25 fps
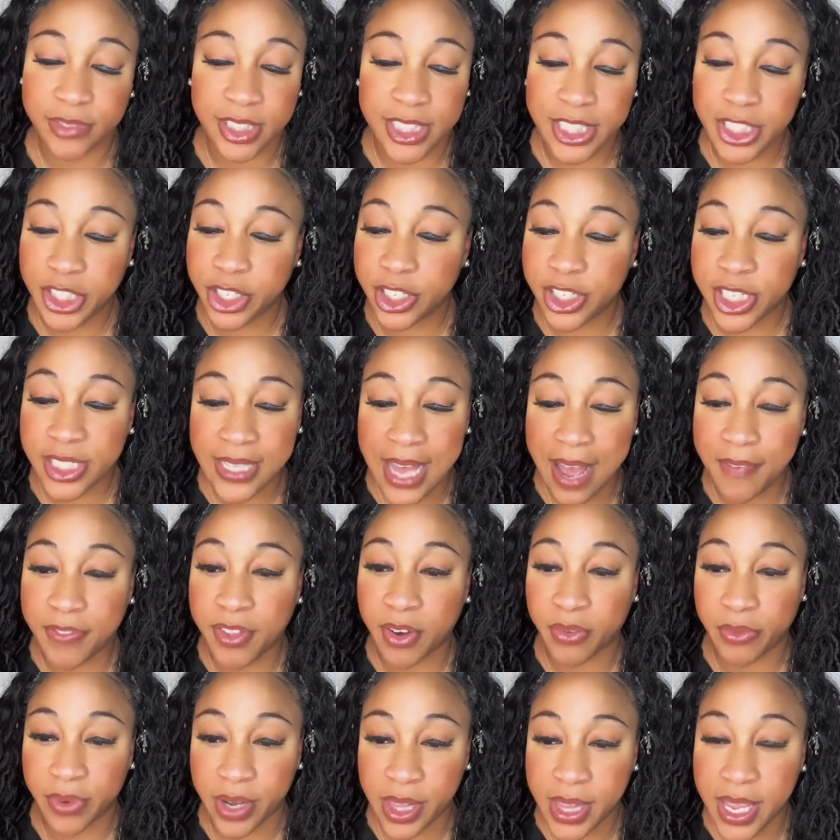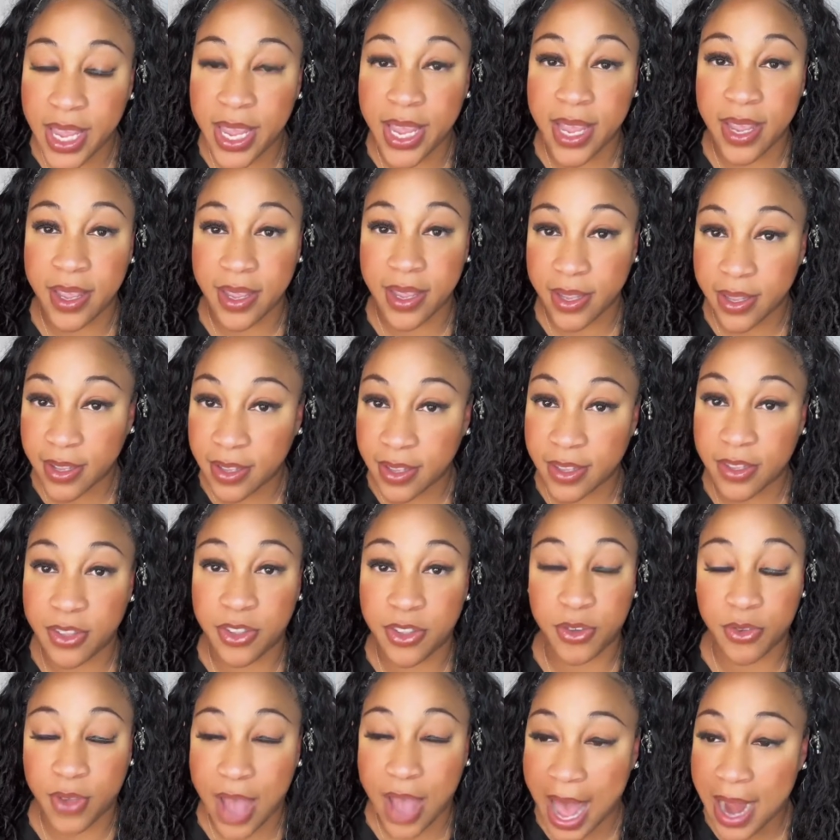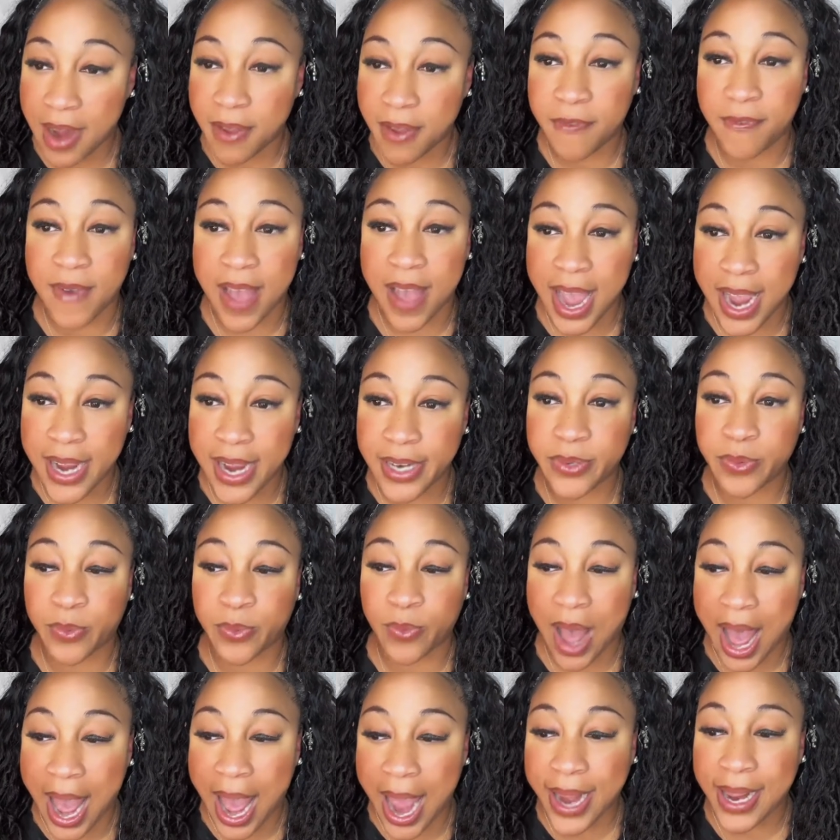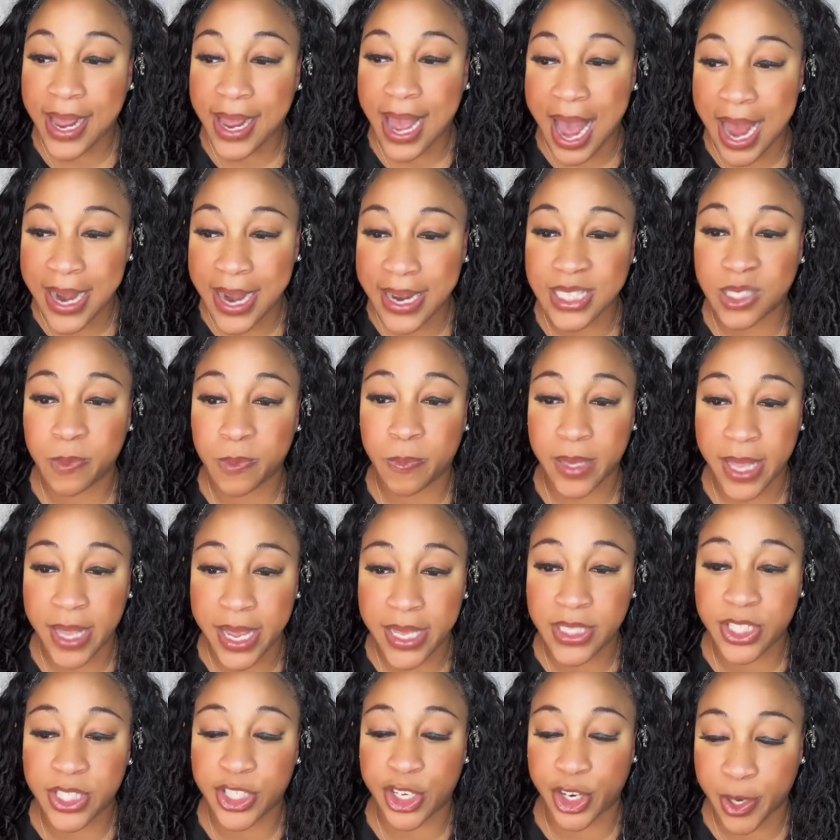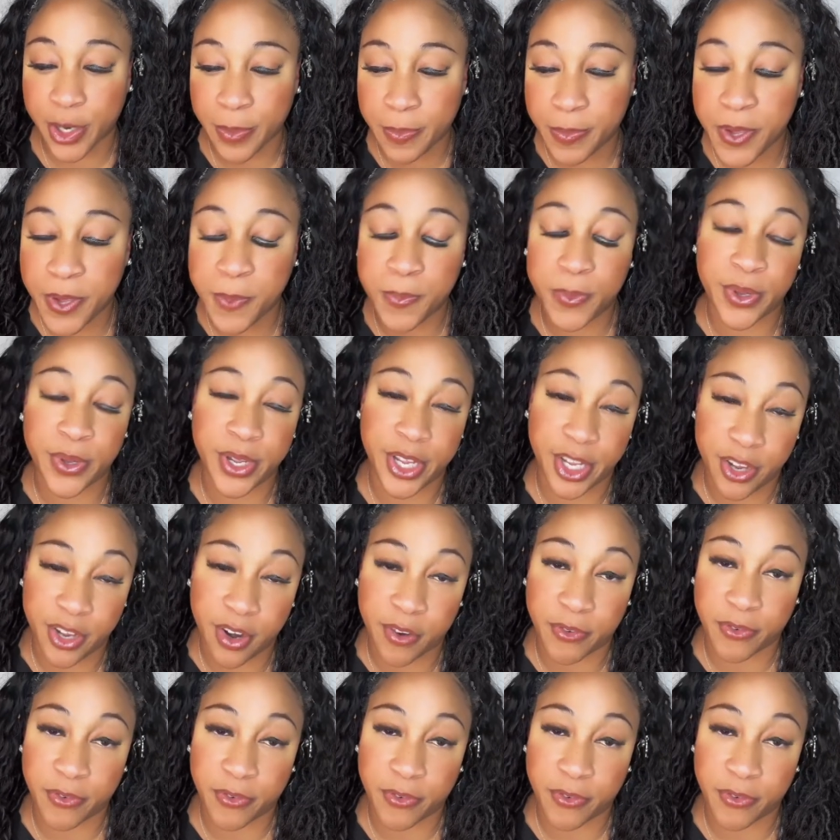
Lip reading: you just have to really, you gotta find why God has placed certain people in your